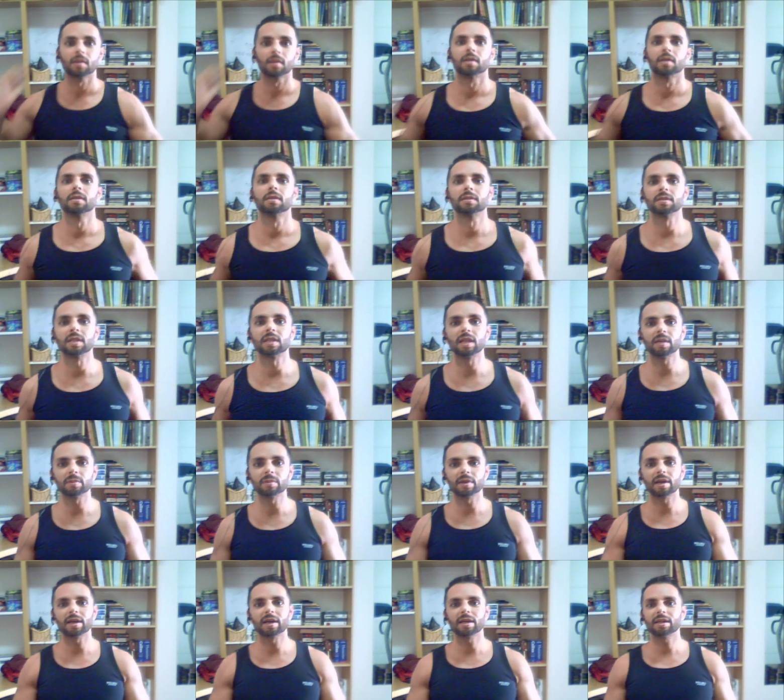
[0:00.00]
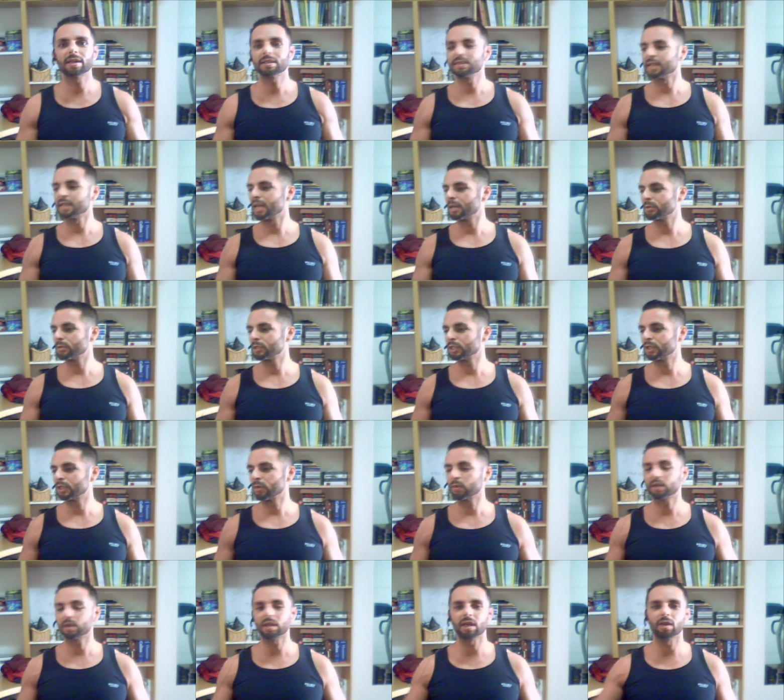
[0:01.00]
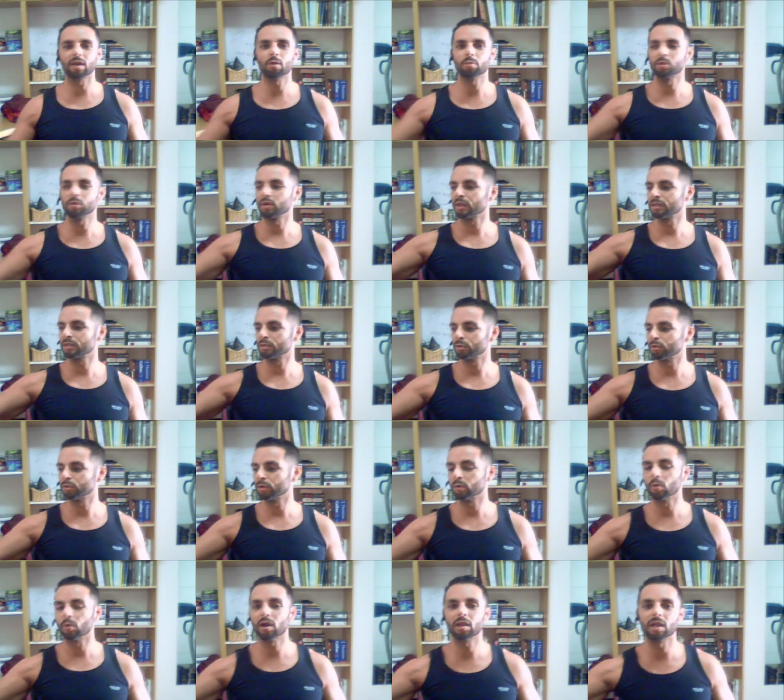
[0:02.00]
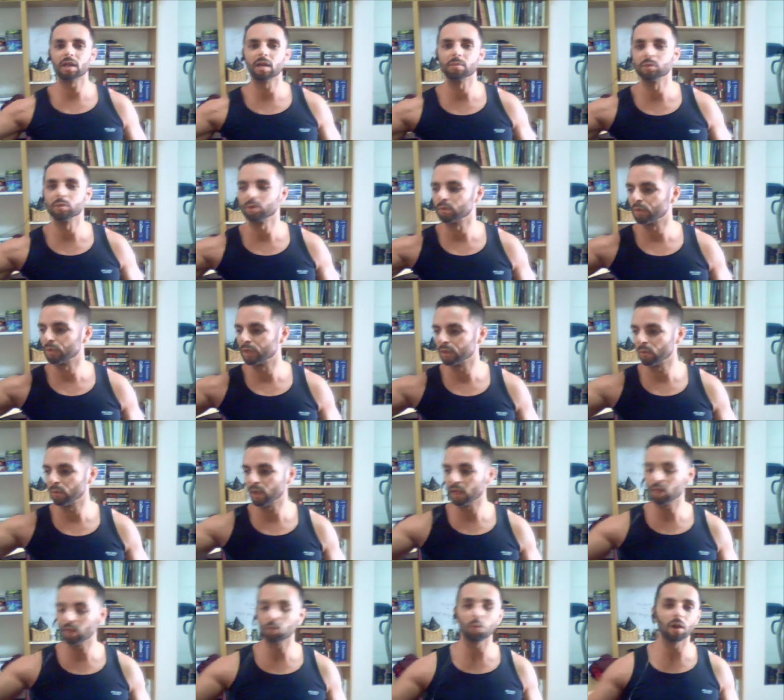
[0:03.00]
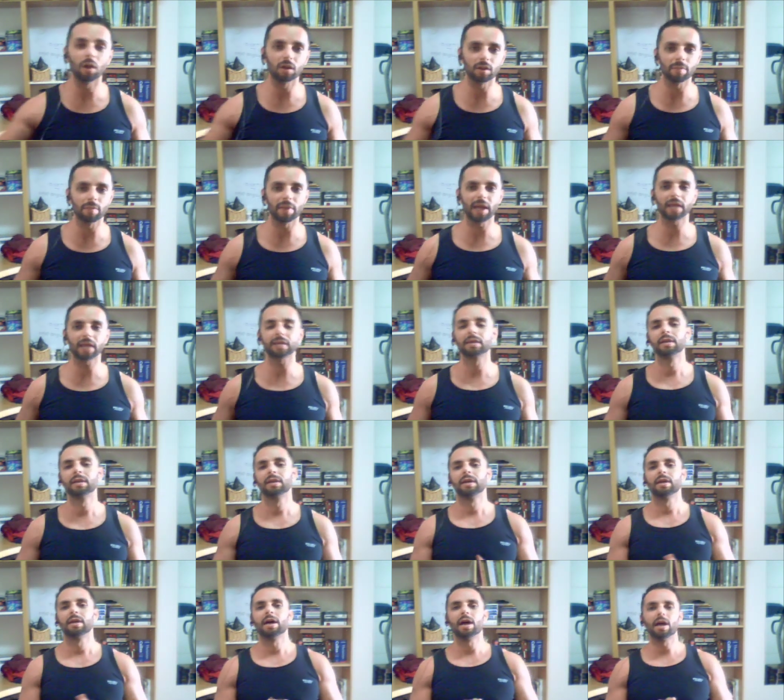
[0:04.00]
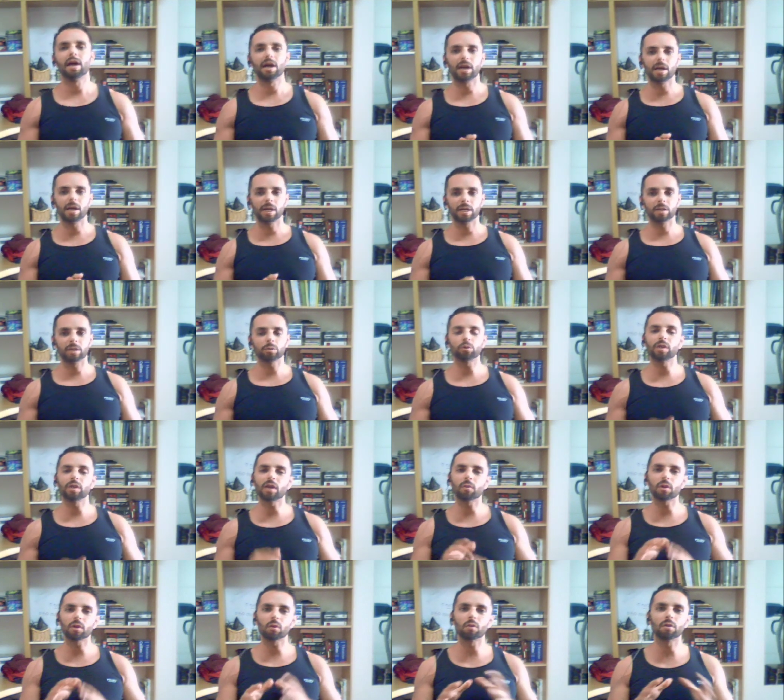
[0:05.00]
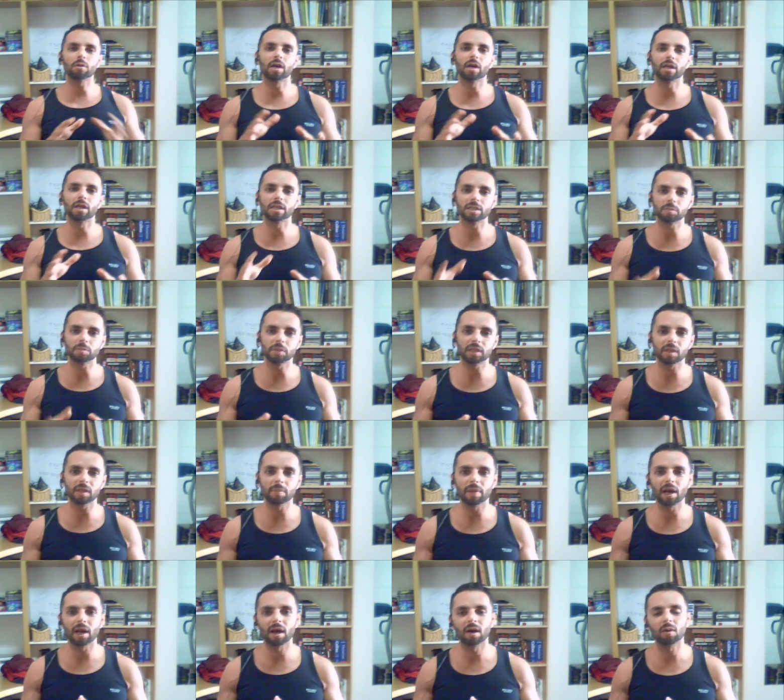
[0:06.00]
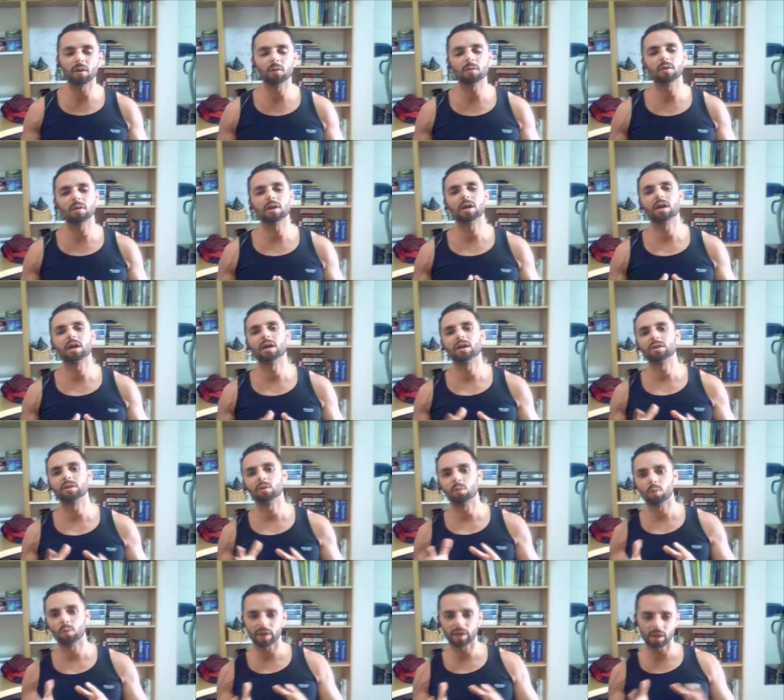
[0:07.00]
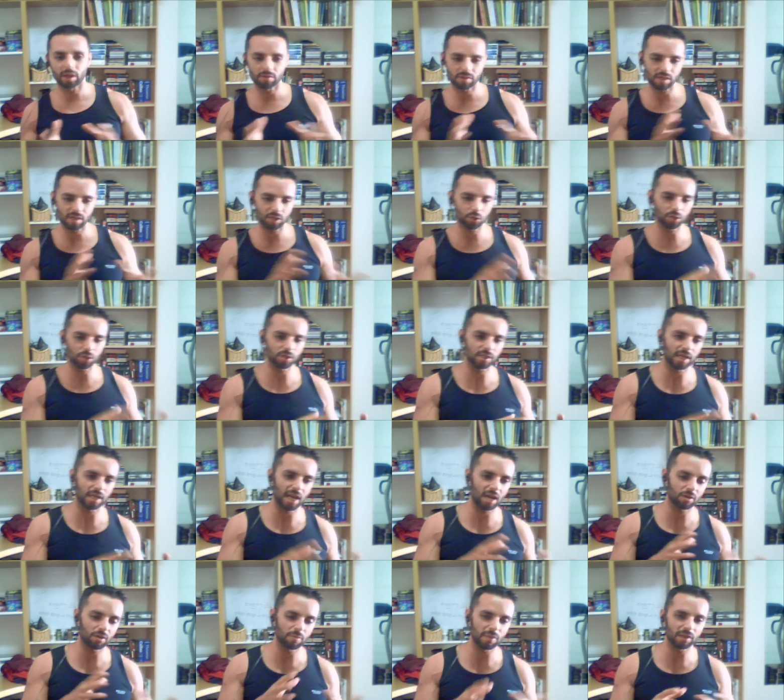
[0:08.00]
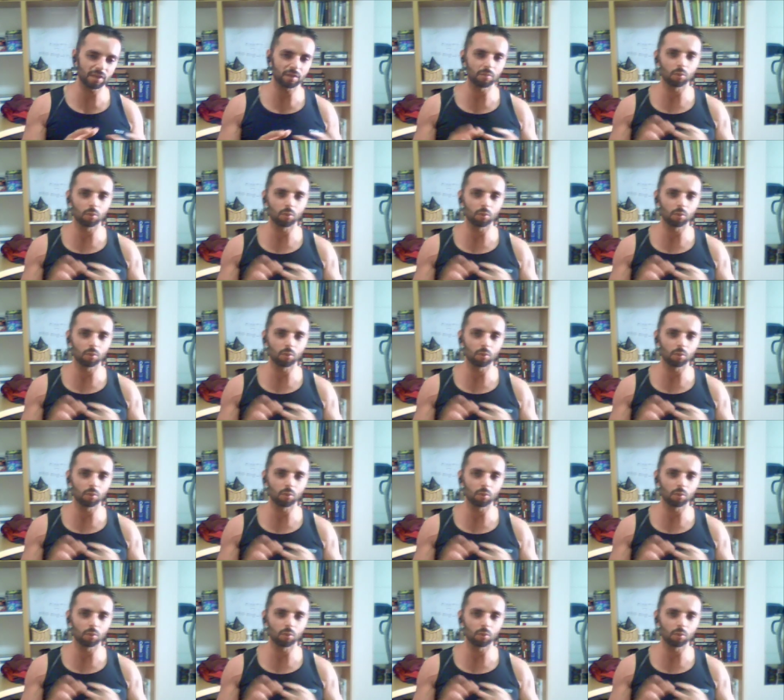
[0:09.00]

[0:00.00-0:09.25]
Salam guys, how's it going? I hope you guys are doing well. I'm doing really well. Welcome back. Today I want to speak about your workout sessions and how to make them more